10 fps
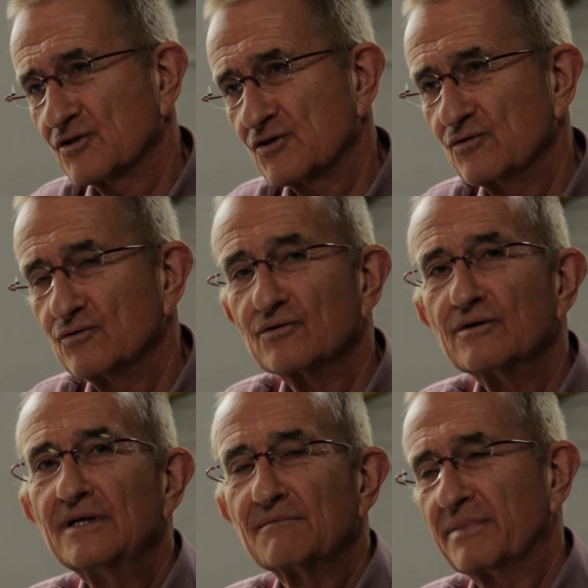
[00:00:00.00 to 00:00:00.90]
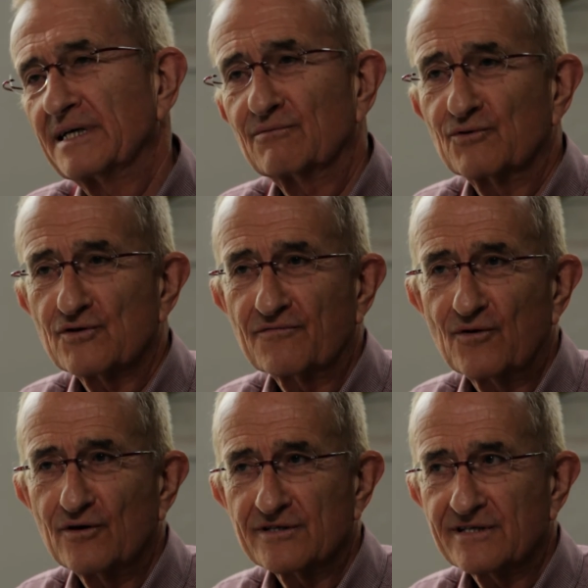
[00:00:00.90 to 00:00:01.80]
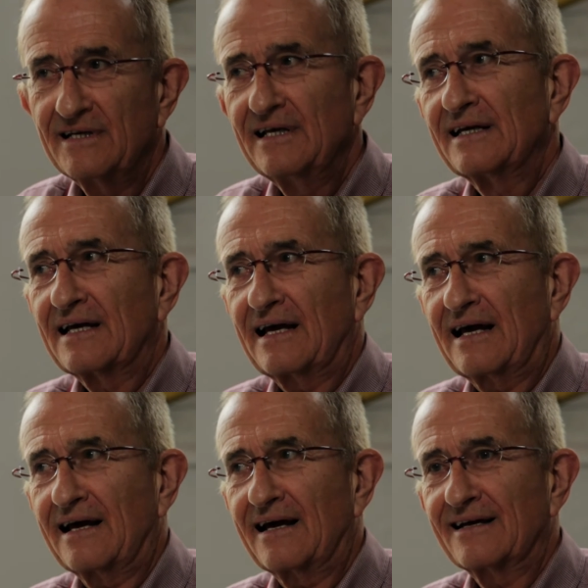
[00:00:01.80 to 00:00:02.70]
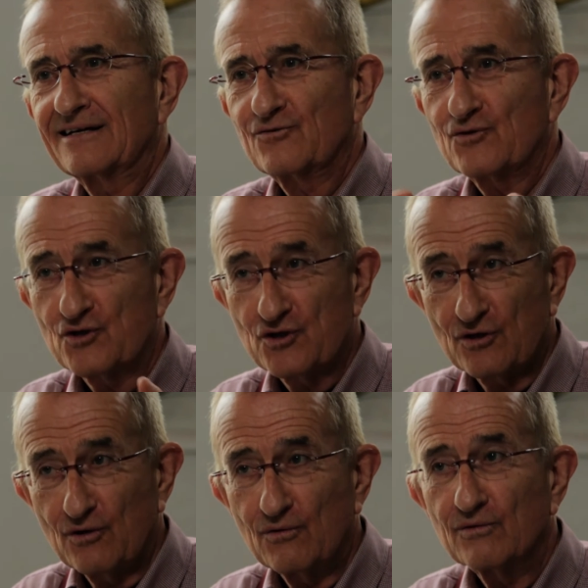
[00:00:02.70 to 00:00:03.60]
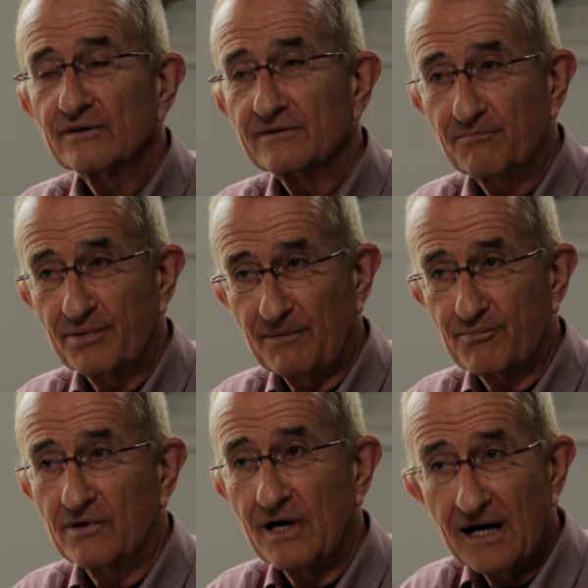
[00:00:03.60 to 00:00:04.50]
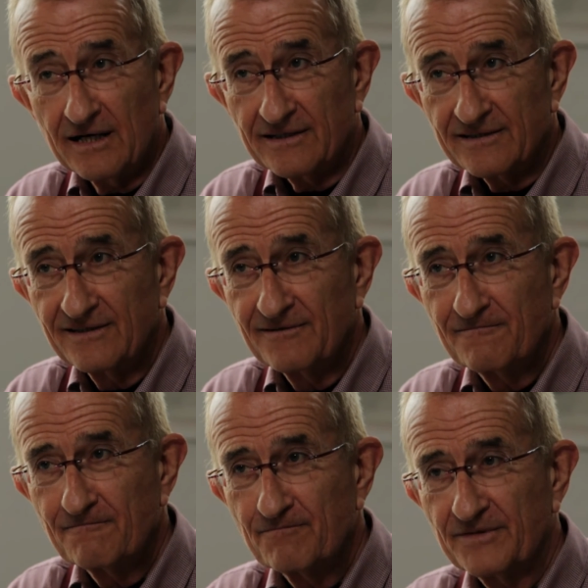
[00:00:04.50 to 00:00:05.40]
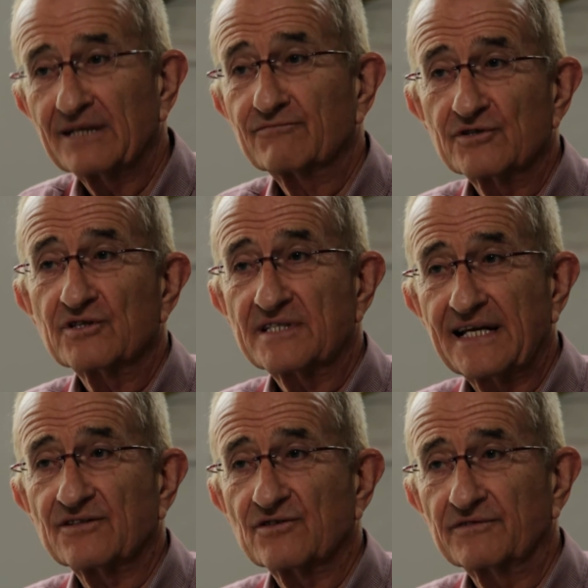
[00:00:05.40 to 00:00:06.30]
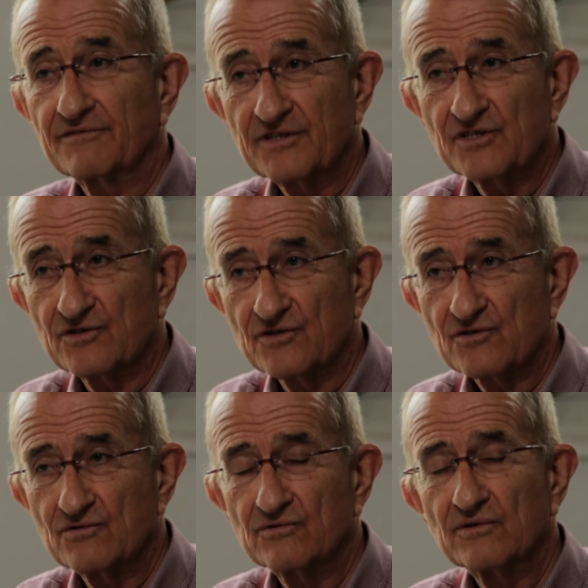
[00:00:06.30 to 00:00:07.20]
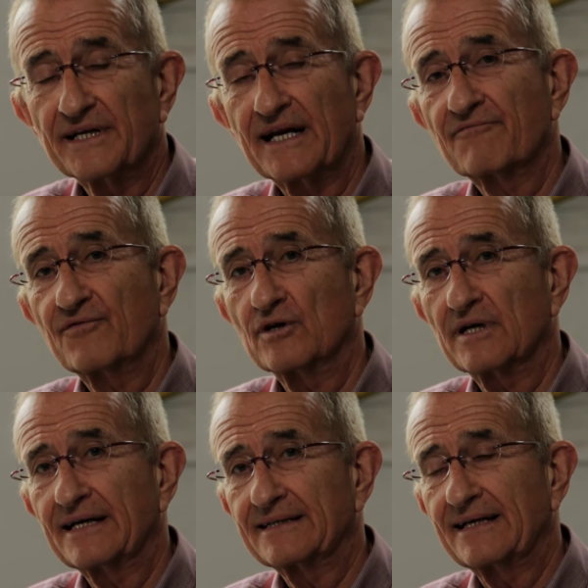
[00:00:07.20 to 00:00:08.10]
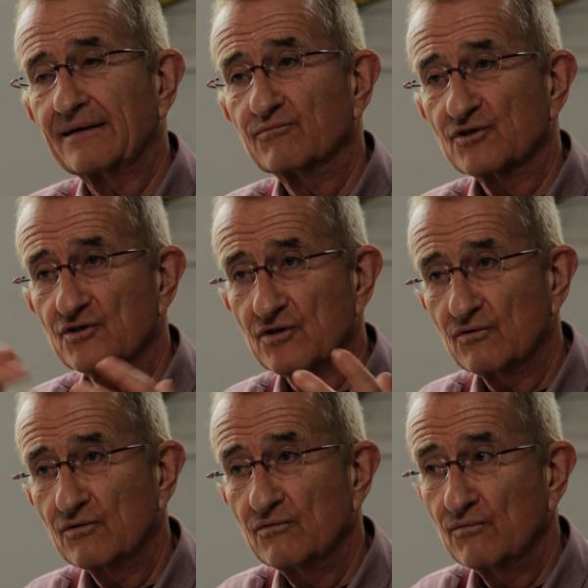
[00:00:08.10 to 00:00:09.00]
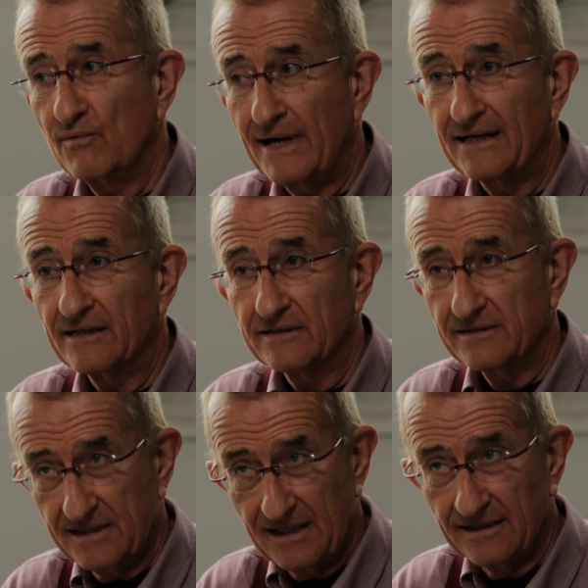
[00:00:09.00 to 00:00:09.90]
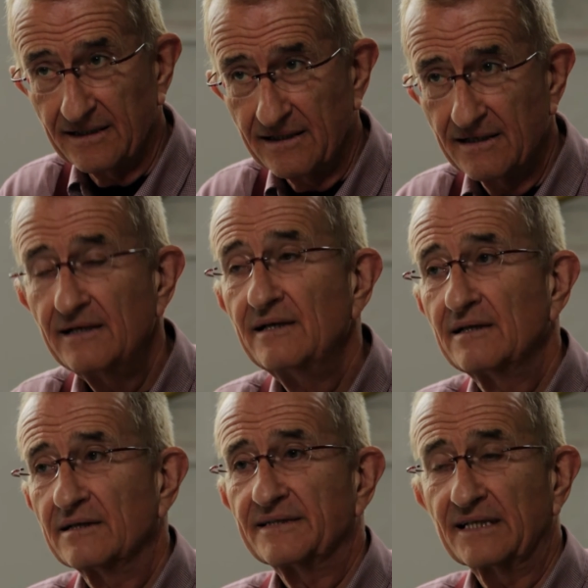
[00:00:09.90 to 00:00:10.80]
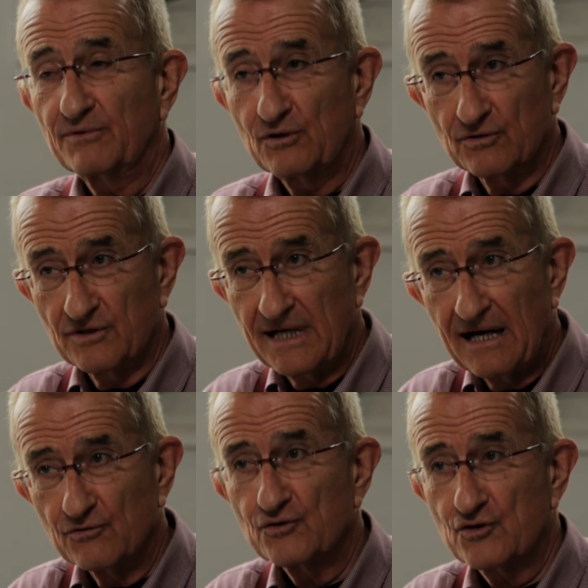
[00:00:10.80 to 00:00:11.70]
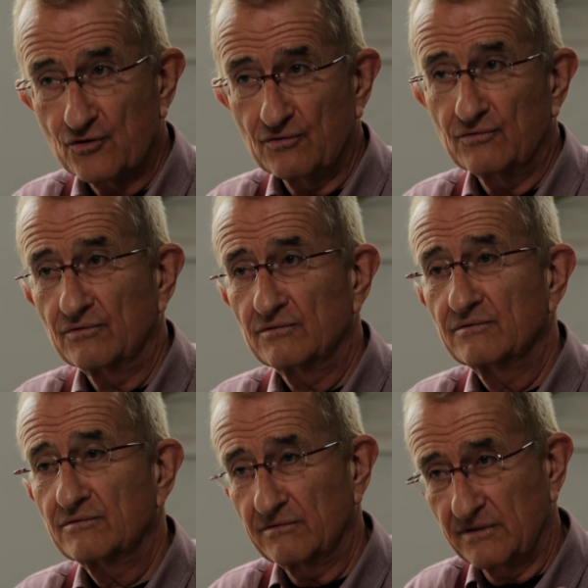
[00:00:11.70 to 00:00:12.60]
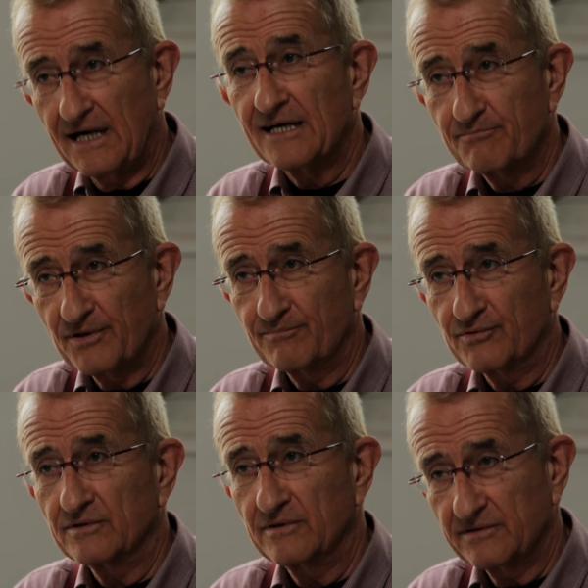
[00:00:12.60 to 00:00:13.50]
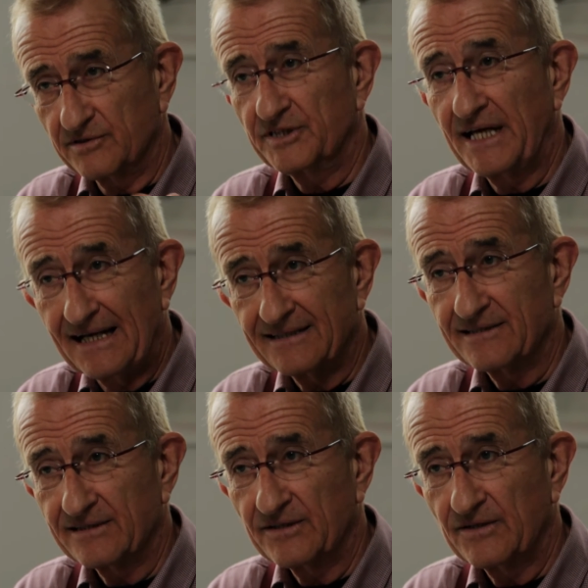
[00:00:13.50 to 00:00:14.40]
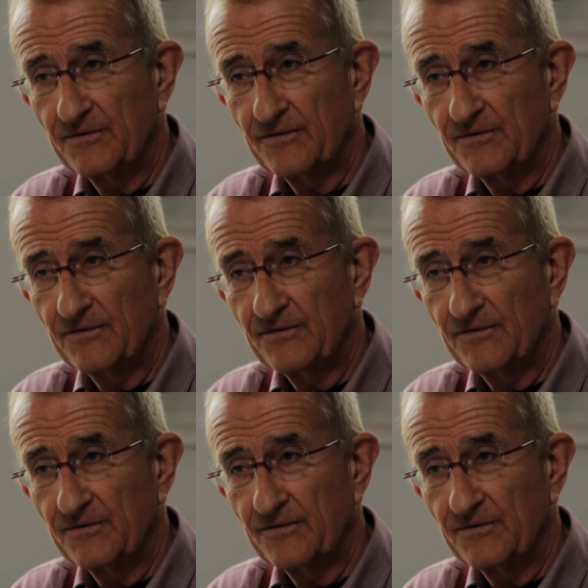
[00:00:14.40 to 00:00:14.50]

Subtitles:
school, but it was, of course, to show the people art. That was the sense of the visitor school. And I thought that it was so well done that we could now show to the art people the reality.